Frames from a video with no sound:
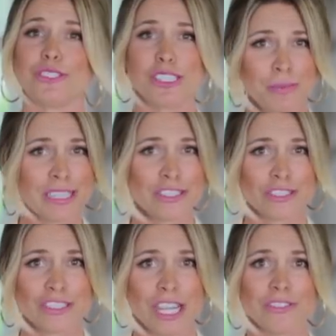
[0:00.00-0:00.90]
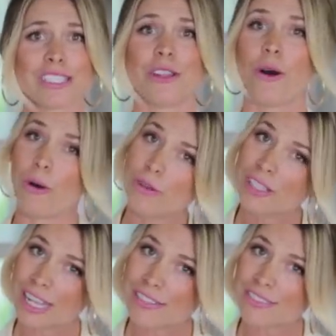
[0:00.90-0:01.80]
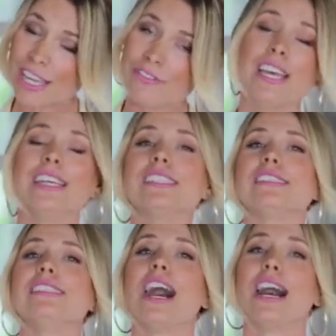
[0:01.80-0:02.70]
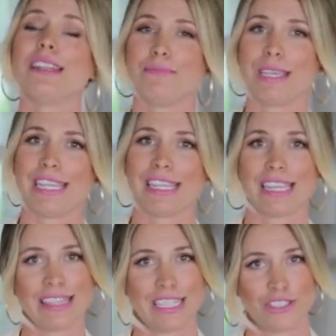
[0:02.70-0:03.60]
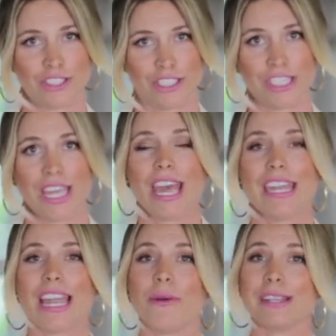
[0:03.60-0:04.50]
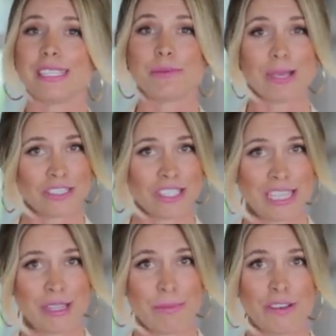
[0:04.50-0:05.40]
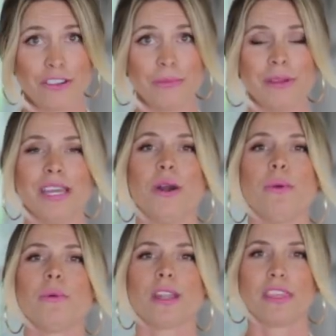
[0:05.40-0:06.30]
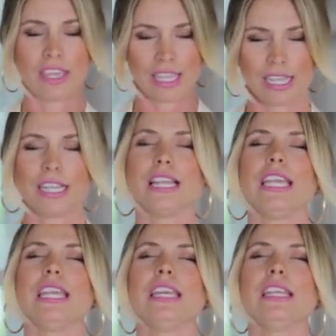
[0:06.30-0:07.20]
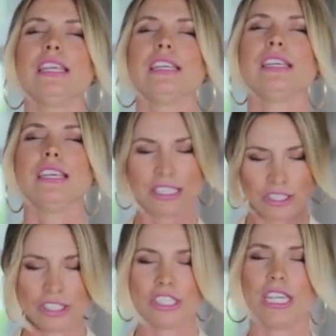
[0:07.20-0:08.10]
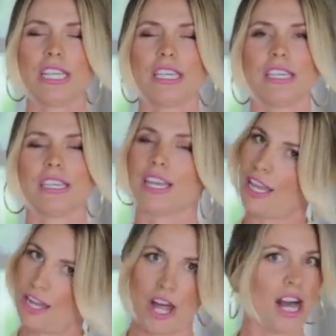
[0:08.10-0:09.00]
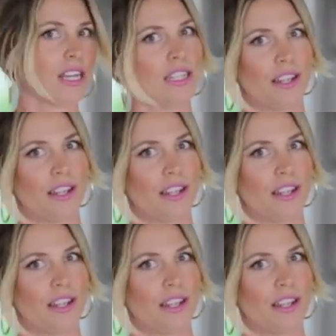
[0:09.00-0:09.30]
just because your shelves can hold a lot of stuff does not mean that they should. Now, especially in the bedroom, we wanna think clean, chic, not